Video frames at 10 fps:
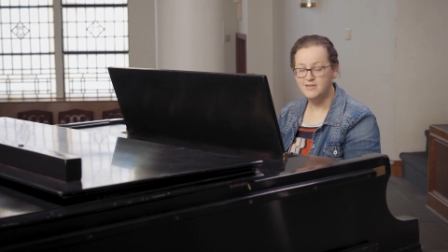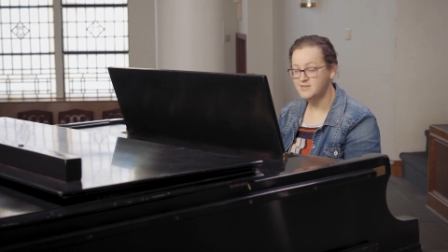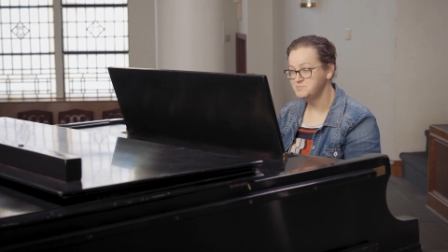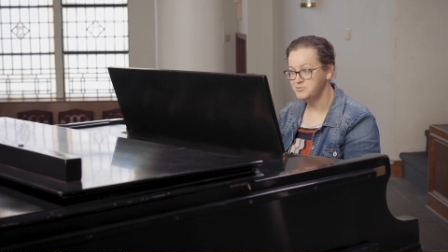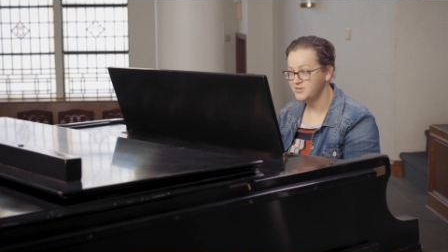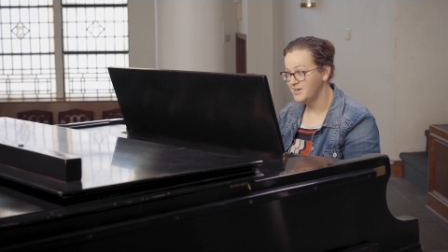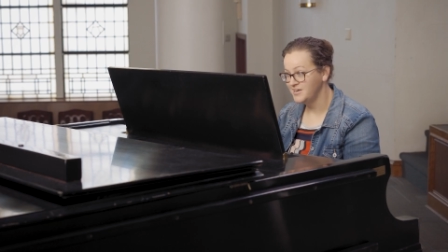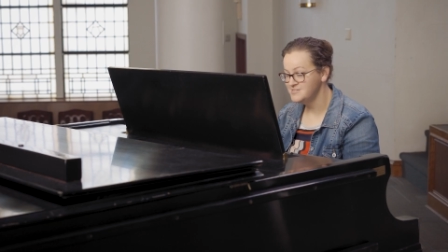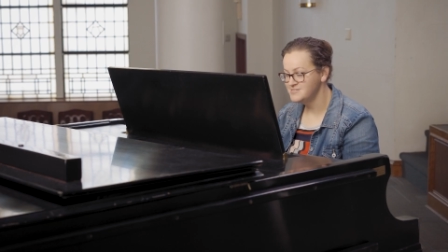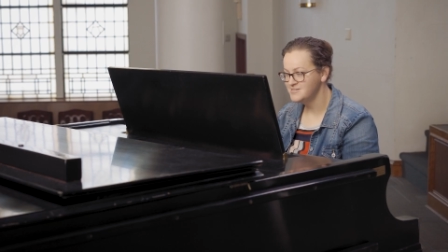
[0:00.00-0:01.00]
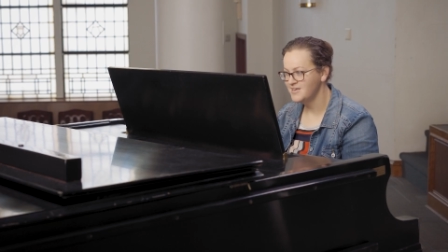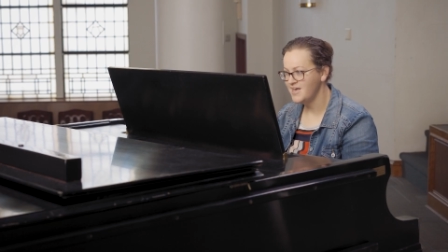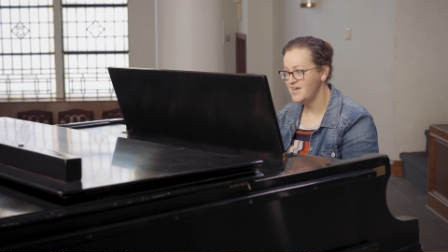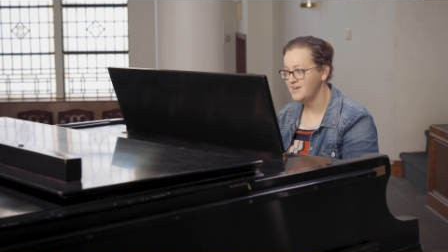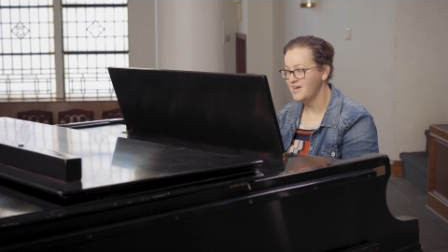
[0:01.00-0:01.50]
is pretty nice.
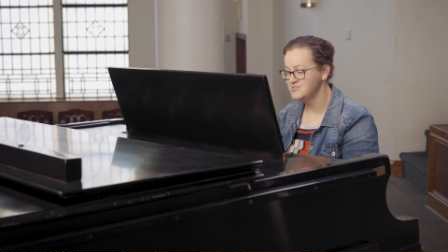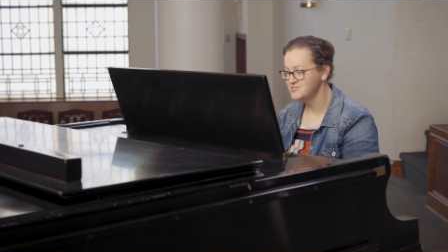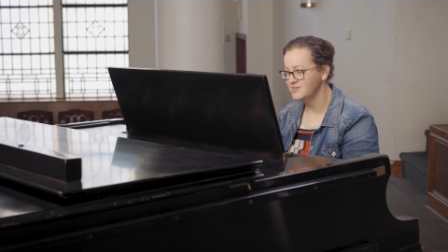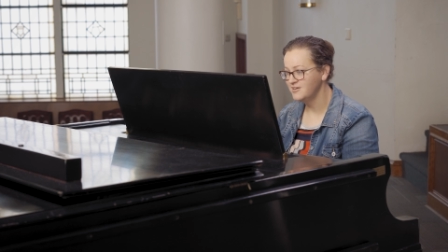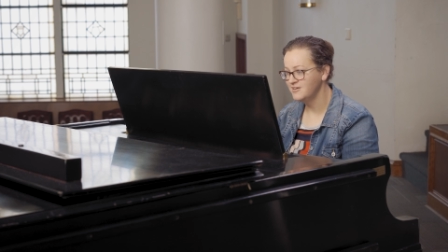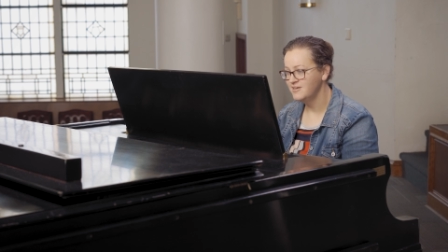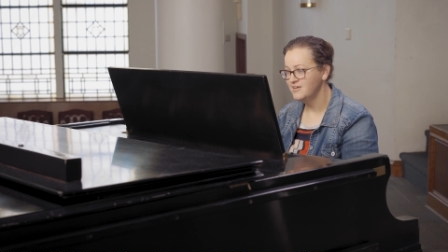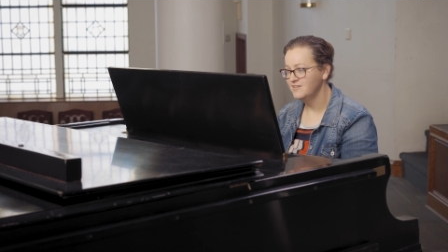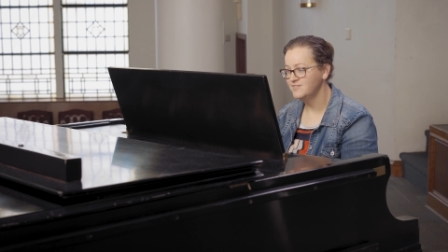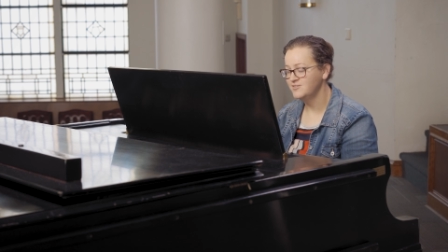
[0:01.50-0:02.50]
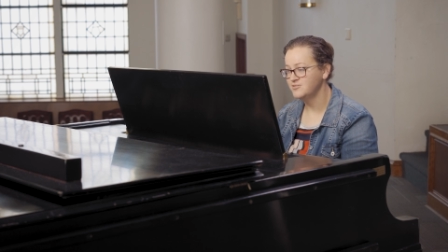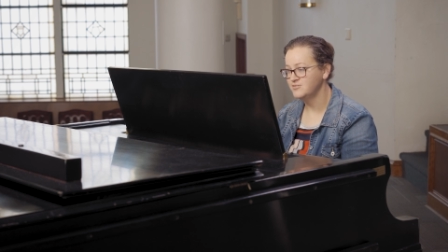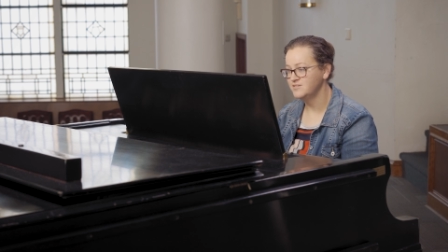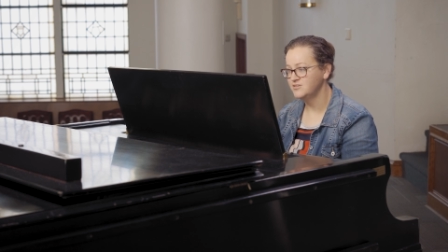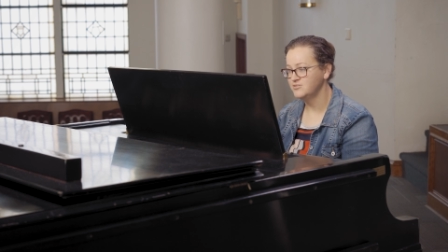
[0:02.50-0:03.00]
And actually, little
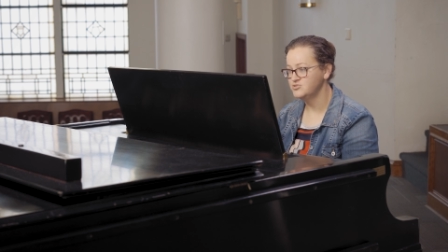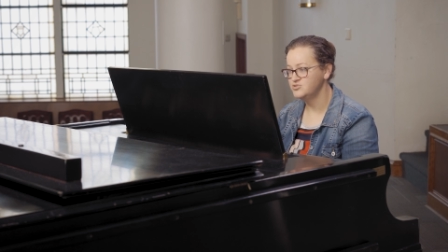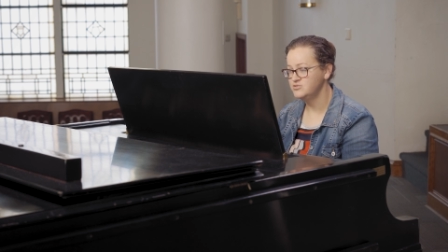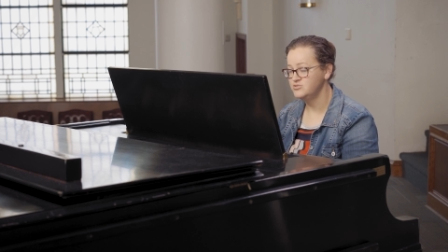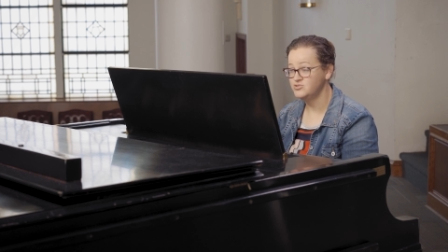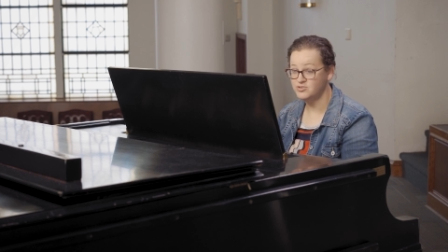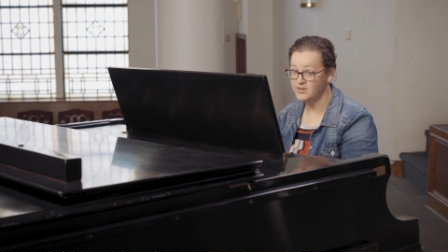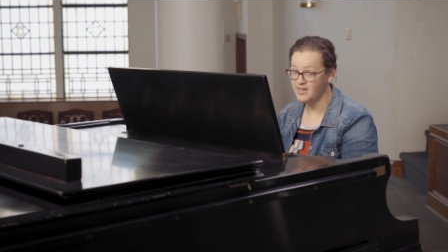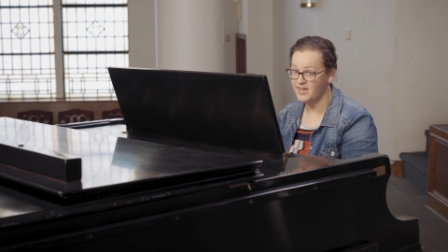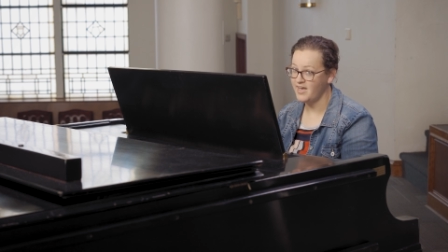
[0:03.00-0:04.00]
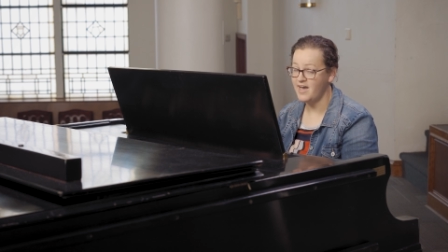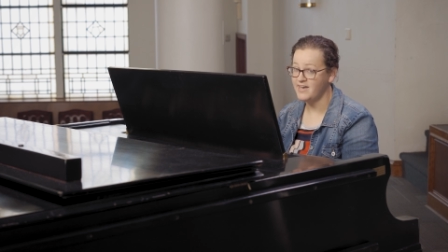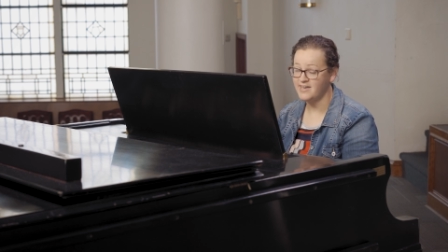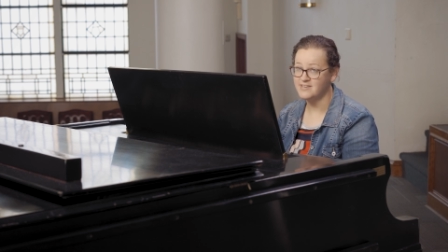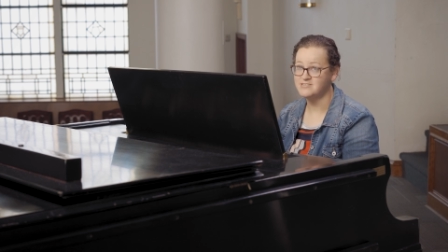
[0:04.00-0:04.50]
little trick, I
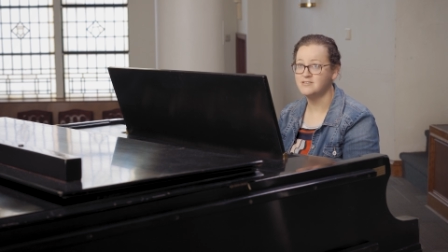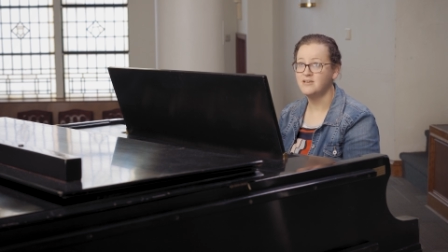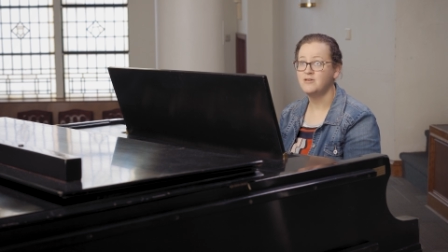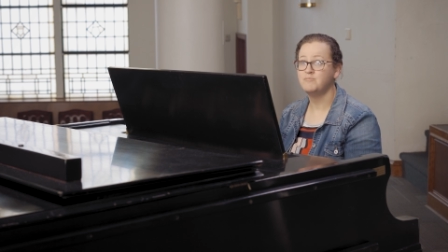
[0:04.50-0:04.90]
guess.